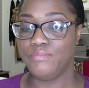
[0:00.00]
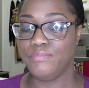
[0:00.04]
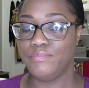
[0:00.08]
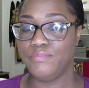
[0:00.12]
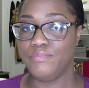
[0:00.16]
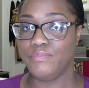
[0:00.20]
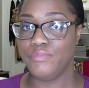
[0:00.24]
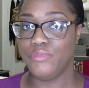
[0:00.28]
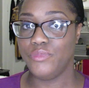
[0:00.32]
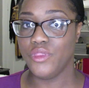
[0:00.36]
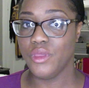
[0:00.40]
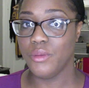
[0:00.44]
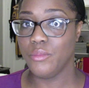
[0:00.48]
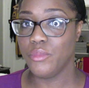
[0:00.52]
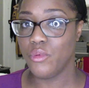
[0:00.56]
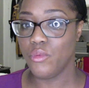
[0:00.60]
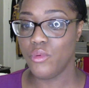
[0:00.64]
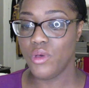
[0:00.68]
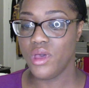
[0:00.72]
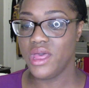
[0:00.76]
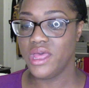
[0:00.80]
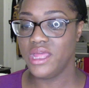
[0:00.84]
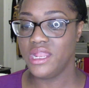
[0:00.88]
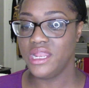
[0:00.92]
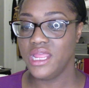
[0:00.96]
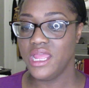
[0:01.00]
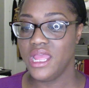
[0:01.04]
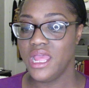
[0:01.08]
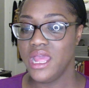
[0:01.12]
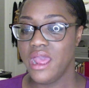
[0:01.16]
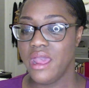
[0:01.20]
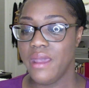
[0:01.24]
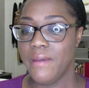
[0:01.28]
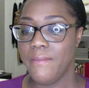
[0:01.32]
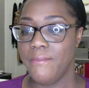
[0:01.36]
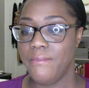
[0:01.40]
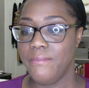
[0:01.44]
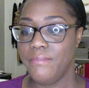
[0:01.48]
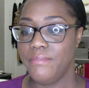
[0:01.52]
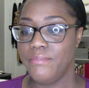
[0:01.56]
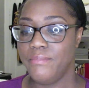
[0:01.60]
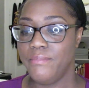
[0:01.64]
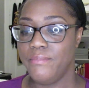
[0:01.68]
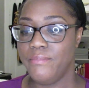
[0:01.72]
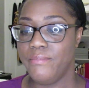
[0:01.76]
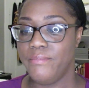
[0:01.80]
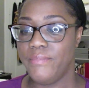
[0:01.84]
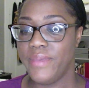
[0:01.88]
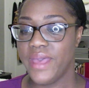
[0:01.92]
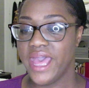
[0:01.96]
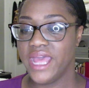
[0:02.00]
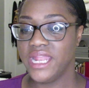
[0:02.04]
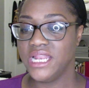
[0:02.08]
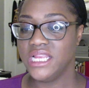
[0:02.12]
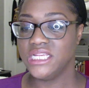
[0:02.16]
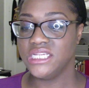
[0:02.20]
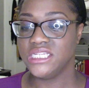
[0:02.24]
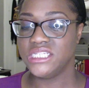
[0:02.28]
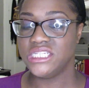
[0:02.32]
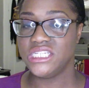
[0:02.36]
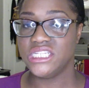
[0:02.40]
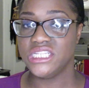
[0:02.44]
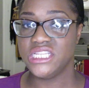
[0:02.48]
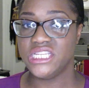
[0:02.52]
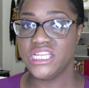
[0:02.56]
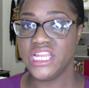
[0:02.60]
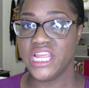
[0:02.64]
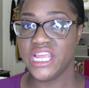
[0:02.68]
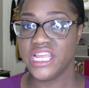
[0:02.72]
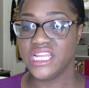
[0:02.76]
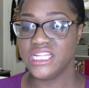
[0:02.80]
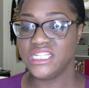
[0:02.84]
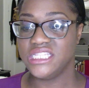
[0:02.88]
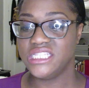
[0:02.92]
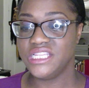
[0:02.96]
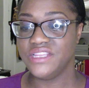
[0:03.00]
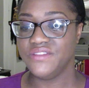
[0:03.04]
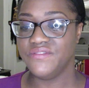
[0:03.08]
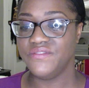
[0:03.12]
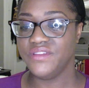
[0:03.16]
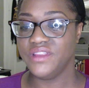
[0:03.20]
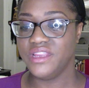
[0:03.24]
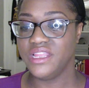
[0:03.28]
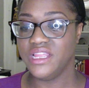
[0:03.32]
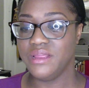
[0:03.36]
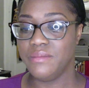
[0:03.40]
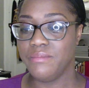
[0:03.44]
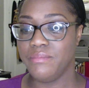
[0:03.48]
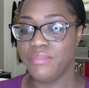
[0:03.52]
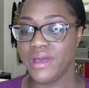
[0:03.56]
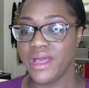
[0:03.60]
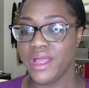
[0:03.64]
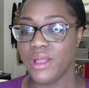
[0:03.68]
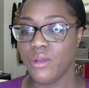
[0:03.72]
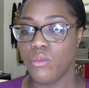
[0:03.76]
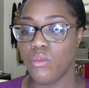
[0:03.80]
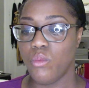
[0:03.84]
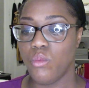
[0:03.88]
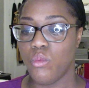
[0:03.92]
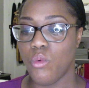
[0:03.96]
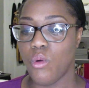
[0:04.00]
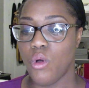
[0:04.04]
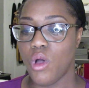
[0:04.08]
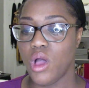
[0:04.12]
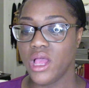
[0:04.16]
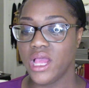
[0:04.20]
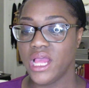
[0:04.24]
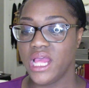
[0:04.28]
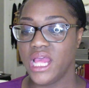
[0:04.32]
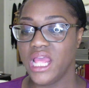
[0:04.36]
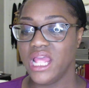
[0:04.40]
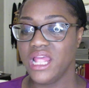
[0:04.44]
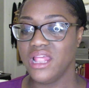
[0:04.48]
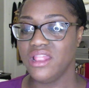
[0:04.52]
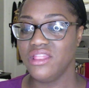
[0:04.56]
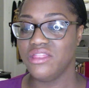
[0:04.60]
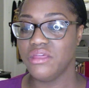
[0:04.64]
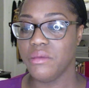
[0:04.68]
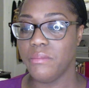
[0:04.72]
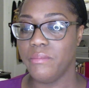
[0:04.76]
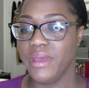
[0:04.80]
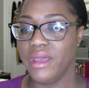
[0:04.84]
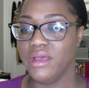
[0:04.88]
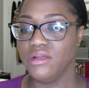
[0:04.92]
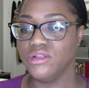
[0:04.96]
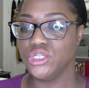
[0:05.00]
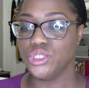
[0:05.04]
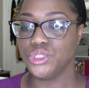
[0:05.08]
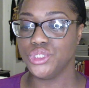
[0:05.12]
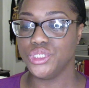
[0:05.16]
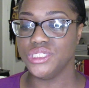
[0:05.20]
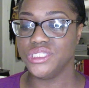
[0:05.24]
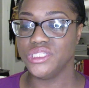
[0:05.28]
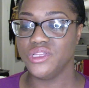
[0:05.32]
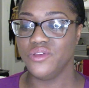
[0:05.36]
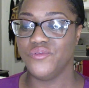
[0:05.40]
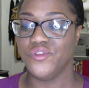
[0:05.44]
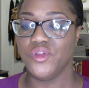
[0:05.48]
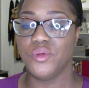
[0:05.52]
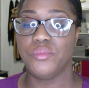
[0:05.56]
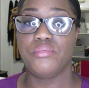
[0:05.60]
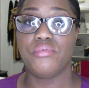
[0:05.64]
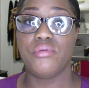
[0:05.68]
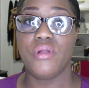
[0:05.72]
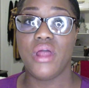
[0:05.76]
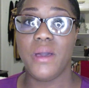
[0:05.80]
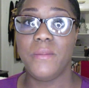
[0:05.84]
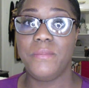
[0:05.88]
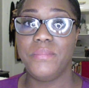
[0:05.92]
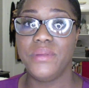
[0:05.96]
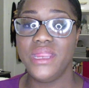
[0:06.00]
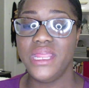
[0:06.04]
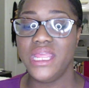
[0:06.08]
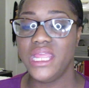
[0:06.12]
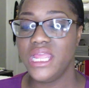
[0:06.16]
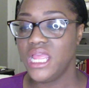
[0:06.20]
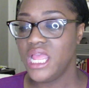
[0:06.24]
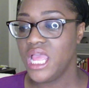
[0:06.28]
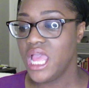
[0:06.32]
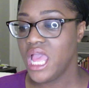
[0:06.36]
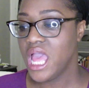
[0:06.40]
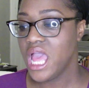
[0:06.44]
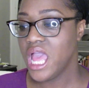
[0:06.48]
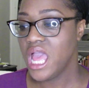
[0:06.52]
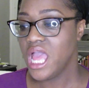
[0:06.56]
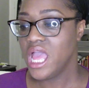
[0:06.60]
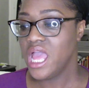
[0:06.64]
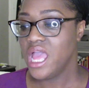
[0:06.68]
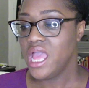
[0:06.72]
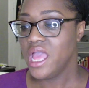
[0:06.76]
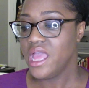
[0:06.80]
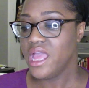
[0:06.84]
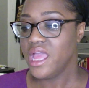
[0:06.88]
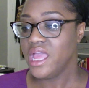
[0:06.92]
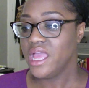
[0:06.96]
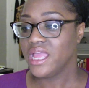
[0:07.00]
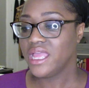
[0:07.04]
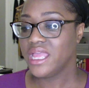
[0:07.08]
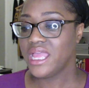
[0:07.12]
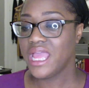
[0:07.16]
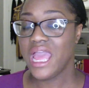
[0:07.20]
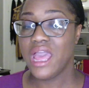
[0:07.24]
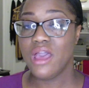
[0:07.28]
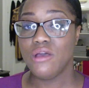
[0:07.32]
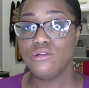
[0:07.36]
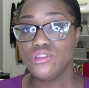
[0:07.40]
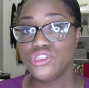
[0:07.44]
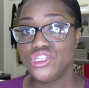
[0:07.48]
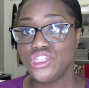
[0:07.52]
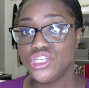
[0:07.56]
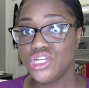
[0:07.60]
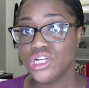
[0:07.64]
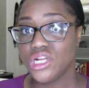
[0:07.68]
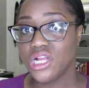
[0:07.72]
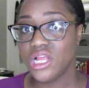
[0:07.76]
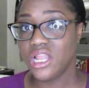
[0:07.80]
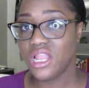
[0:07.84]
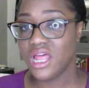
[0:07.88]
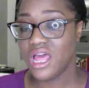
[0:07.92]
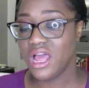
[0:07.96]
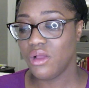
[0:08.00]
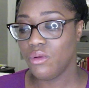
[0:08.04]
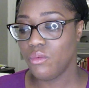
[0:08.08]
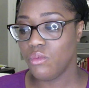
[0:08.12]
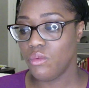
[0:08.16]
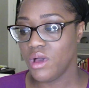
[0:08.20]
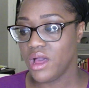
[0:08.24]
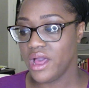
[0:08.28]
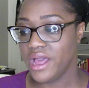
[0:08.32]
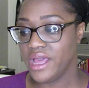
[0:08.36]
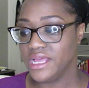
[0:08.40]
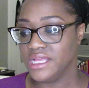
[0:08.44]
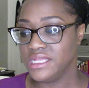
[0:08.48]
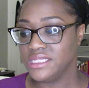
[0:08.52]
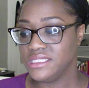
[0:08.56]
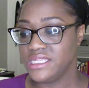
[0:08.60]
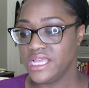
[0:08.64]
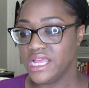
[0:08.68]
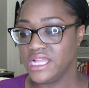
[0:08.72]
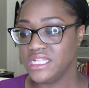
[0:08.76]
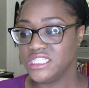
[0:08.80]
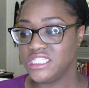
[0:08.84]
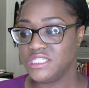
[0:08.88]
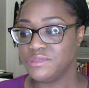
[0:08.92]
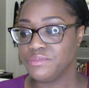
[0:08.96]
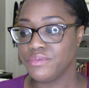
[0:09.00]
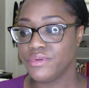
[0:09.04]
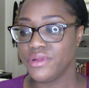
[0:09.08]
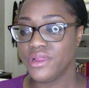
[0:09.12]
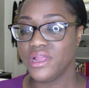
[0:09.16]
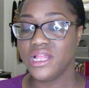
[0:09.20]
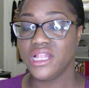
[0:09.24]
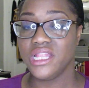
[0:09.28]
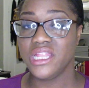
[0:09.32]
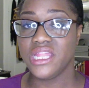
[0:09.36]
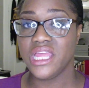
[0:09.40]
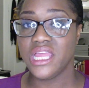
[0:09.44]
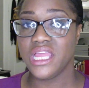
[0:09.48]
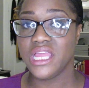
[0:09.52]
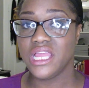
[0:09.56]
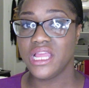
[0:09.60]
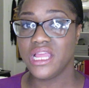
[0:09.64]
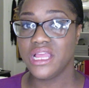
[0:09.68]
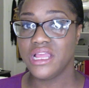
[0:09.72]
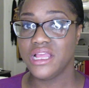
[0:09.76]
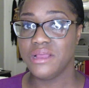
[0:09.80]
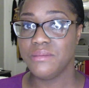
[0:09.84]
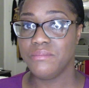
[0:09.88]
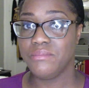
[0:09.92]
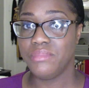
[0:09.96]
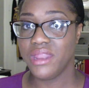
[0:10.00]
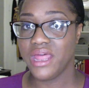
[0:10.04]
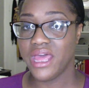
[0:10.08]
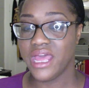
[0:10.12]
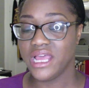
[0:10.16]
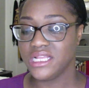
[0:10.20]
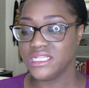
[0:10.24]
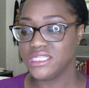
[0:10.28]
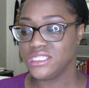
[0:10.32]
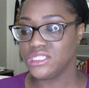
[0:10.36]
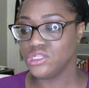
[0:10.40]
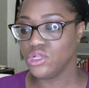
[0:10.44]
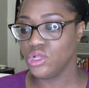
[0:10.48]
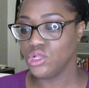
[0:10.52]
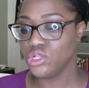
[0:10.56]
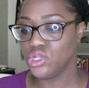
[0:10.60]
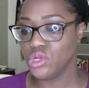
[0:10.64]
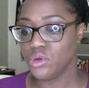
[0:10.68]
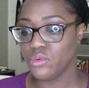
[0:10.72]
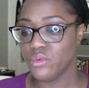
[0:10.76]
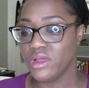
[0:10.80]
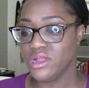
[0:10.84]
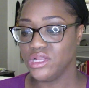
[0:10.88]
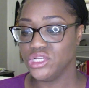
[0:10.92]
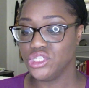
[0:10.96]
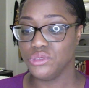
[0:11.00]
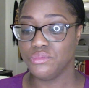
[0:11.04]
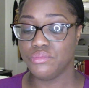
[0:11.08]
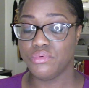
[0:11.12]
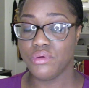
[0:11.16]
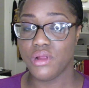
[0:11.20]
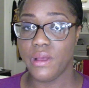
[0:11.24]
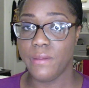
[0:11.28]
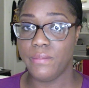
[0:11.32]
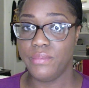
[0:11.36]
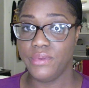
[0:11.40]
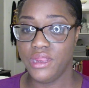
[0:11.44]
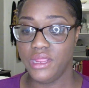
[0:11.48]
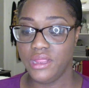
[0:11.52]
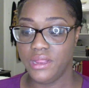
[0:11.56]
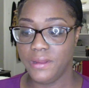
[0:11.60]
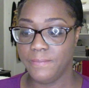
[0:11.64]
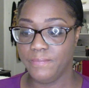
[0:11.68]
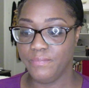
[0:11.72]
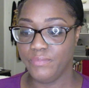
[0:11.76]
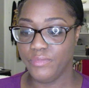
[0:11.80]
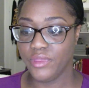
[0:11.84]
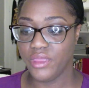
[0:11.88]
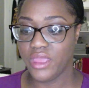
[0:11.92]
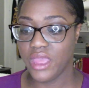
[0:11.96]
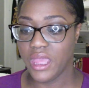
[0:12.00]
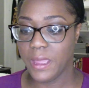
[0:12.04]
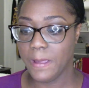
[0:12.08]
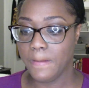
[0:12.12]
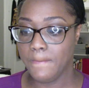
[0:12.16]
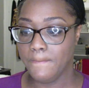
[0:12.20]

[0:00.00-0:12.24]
number one, banish negativity by walking the boundaries of your property counterclockwise and sprinkling black salt around your property. Okay,